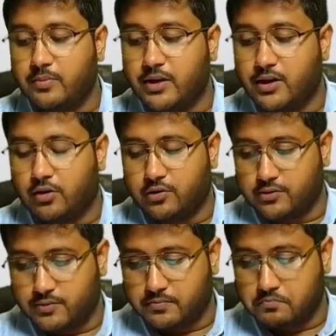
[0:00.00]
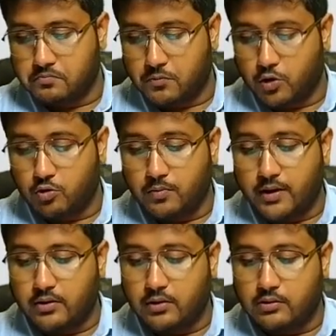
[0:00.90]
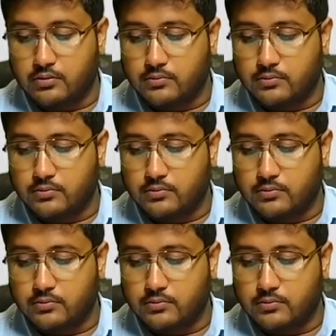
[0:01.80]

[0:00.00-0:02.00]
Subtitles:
million. Oh my god.